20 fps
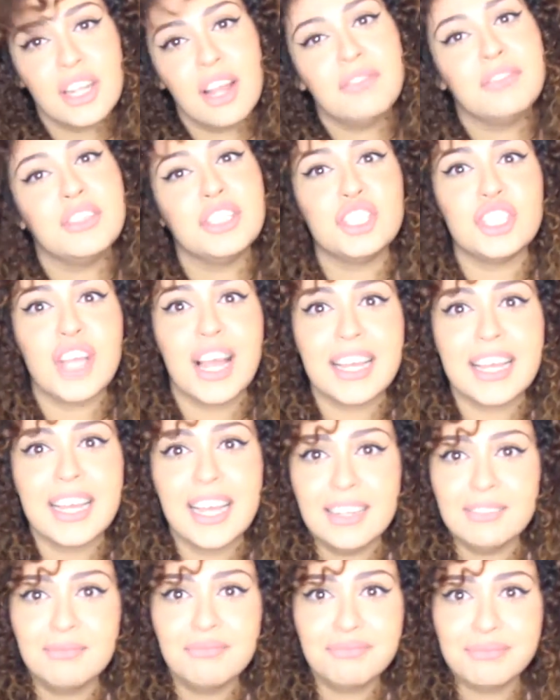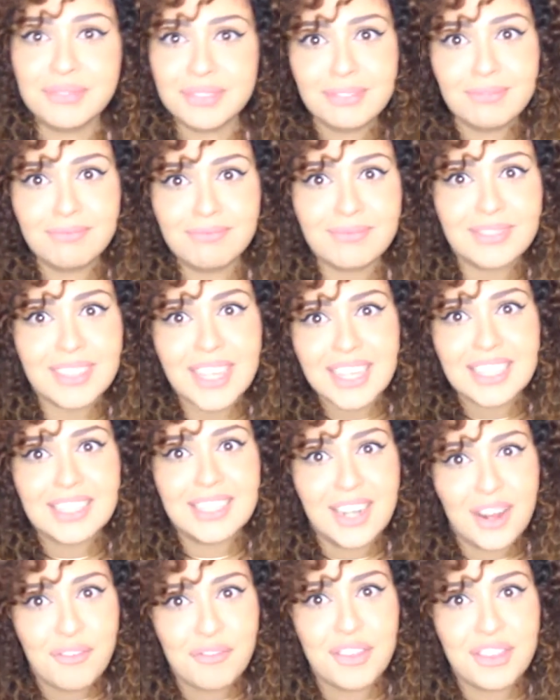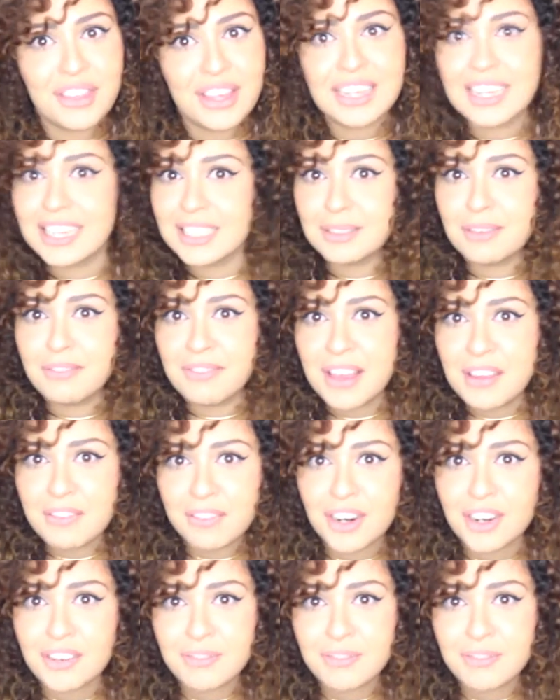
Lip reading: love this jacket. That's another thing that's a favourite